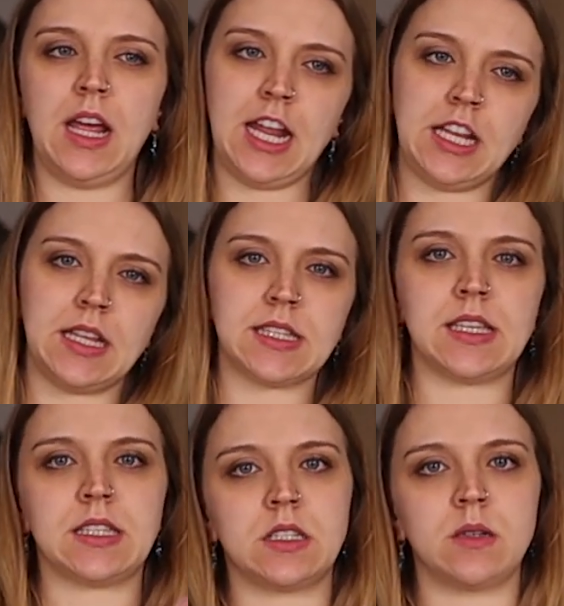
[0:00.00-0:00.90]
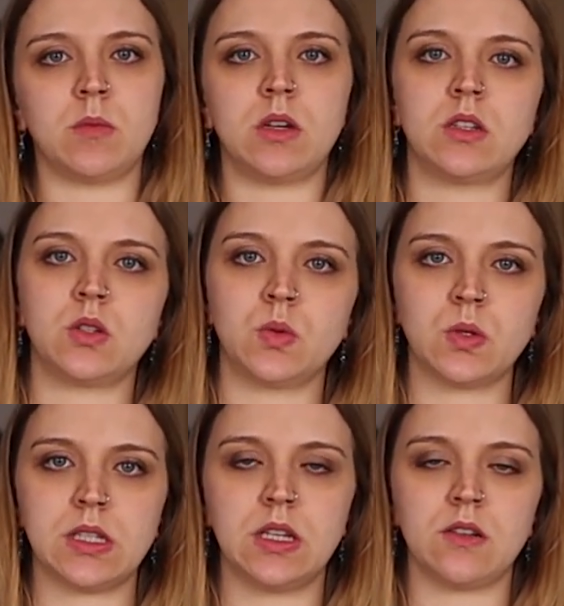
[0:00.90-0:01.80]
in your system
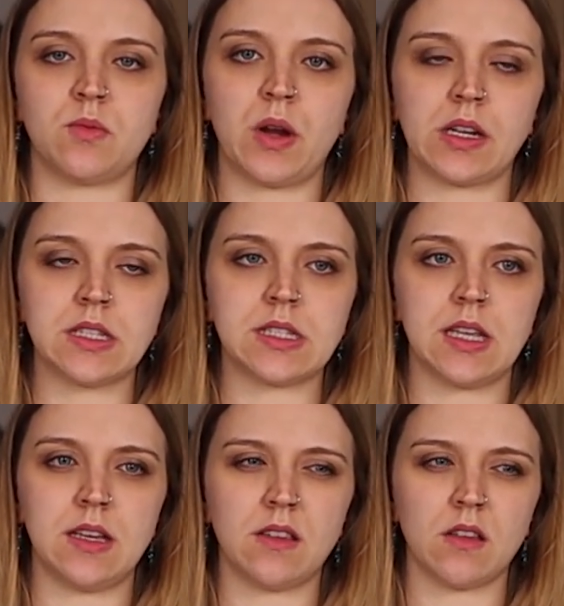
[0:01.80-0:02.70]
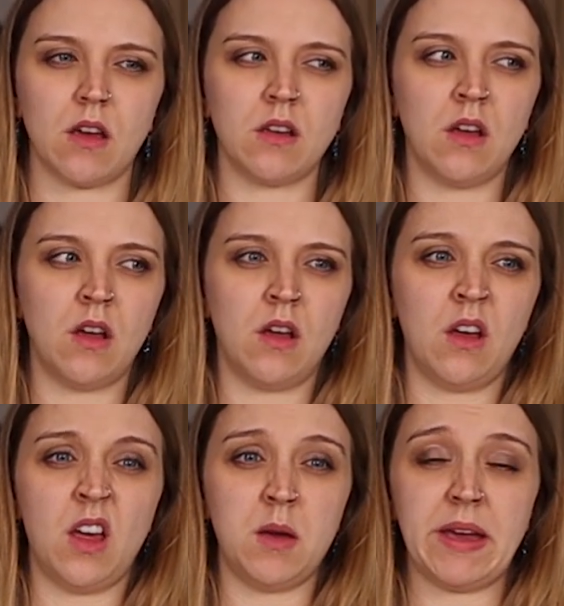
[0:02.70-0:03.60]
towards the end of pregnancy. So
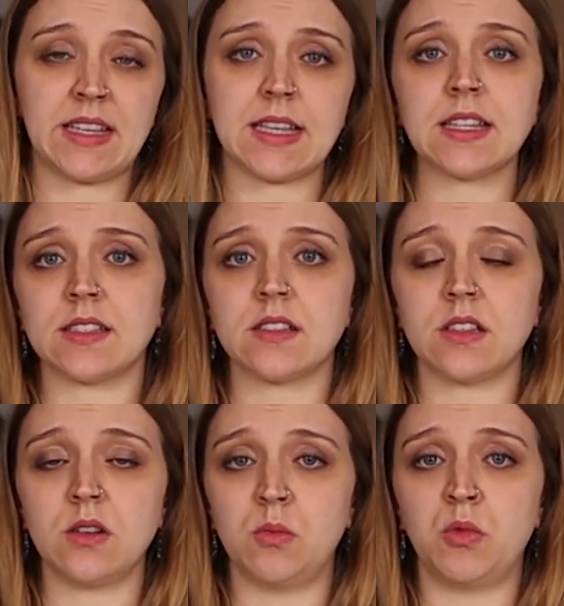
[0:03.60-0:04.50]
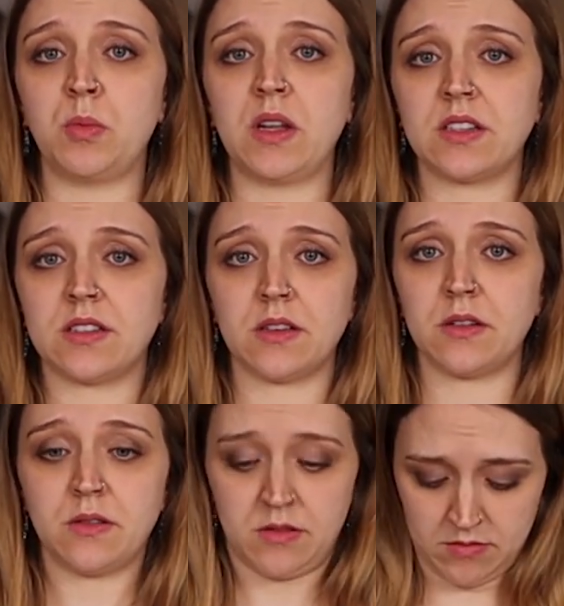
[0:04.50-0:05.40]
it makes sense, it's a lot more blood,
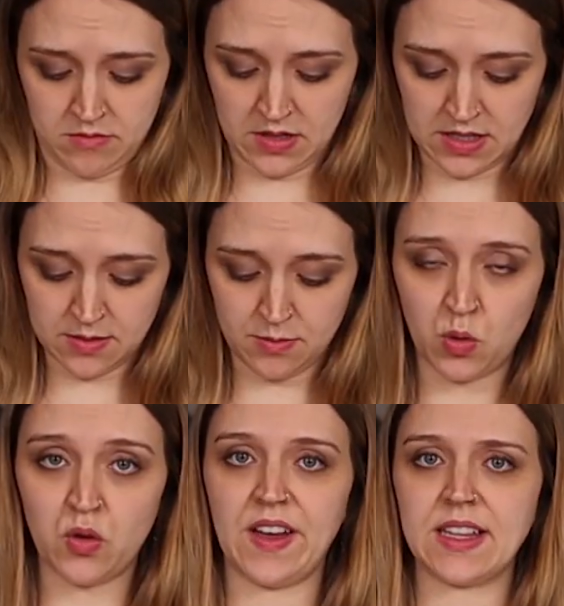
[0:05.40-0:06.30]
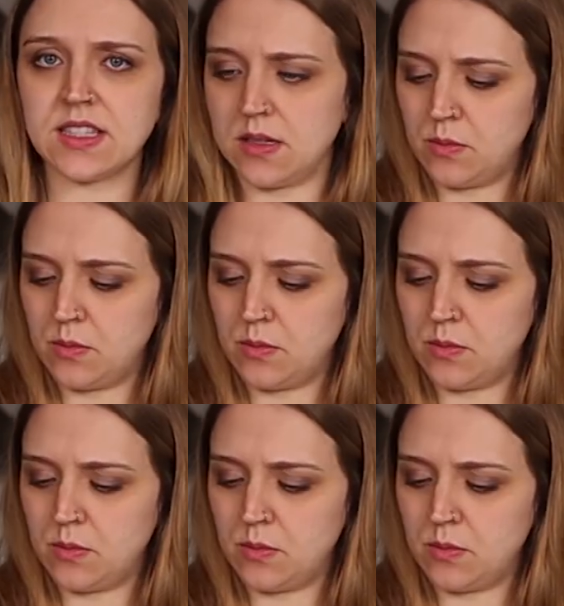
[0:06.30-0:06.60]
so it's more veins.